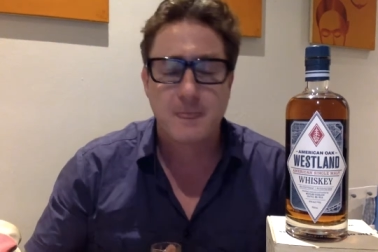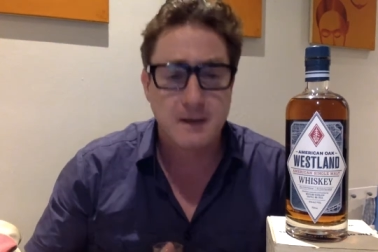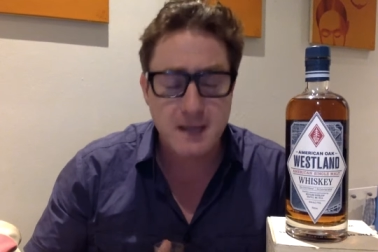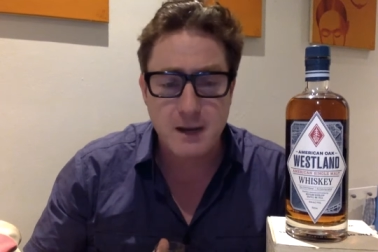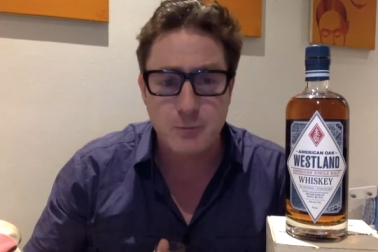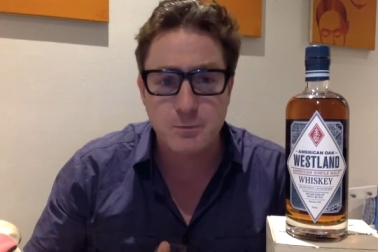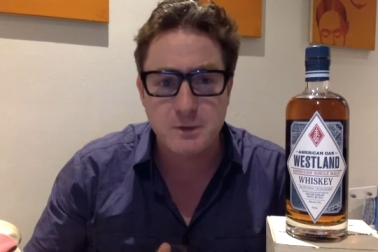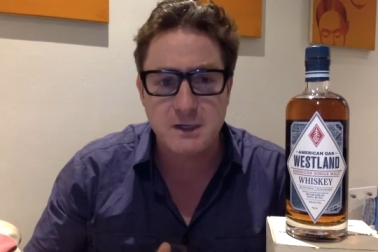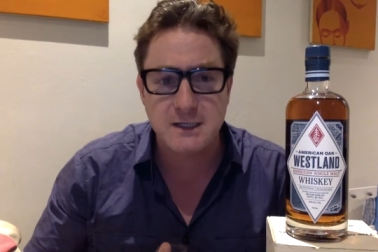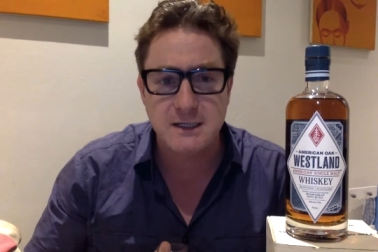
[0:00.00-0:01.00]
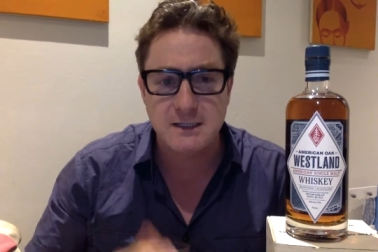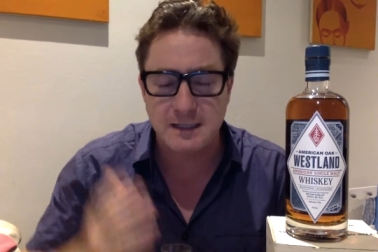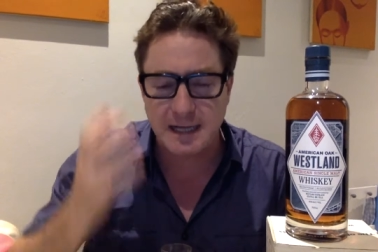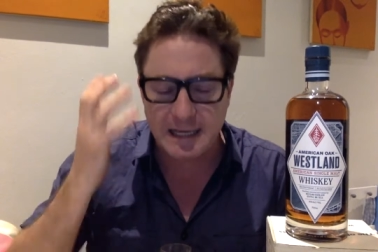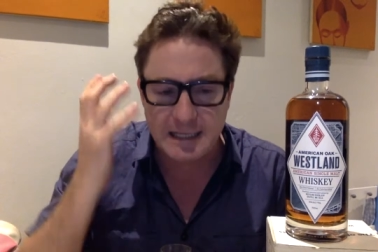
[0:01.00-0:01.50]
Yeah, really
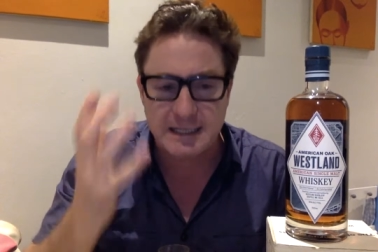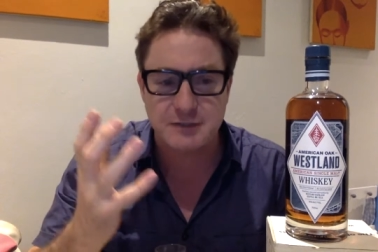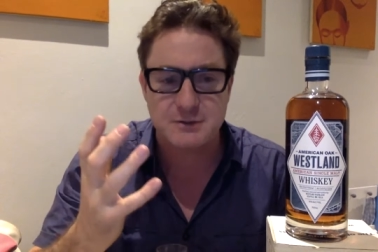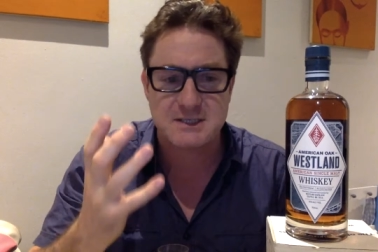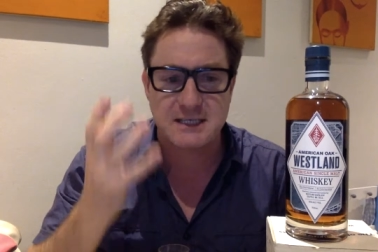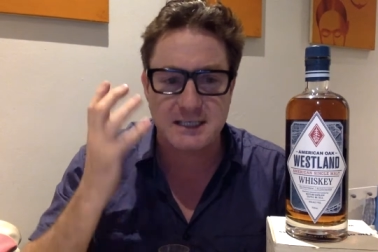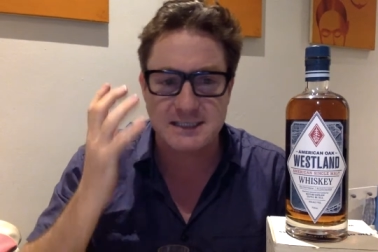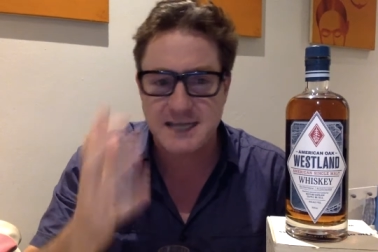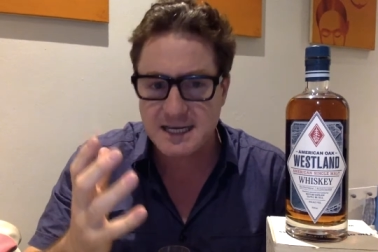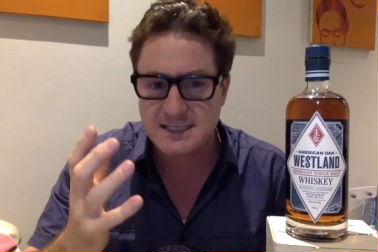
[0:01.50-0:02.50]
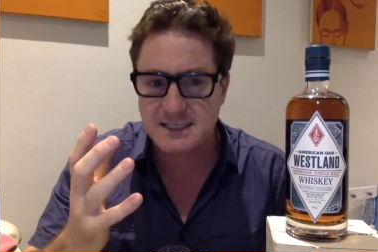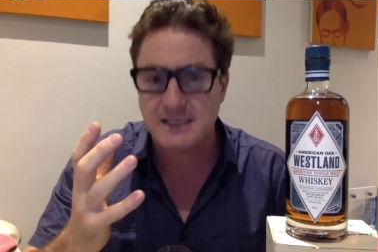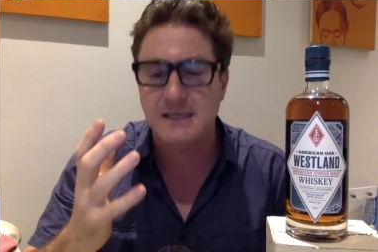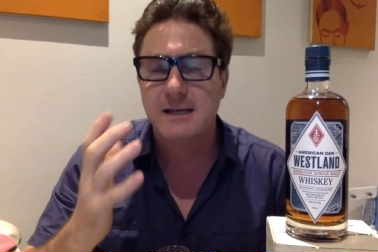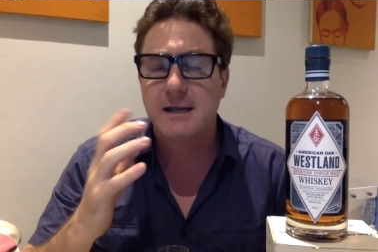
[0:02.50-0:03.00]
interesting intensity.